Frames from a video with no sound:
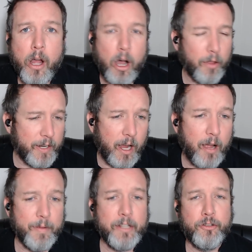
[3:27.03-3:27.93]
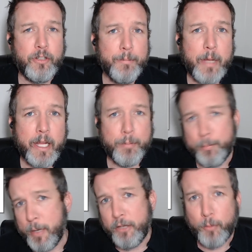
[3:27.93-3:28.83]
all the comments she made
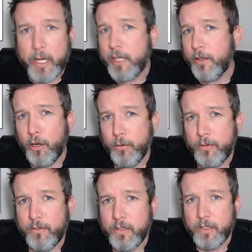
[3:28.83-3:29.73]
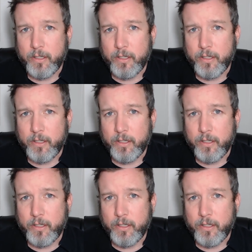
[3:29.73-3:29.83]
perpetuating the hoax?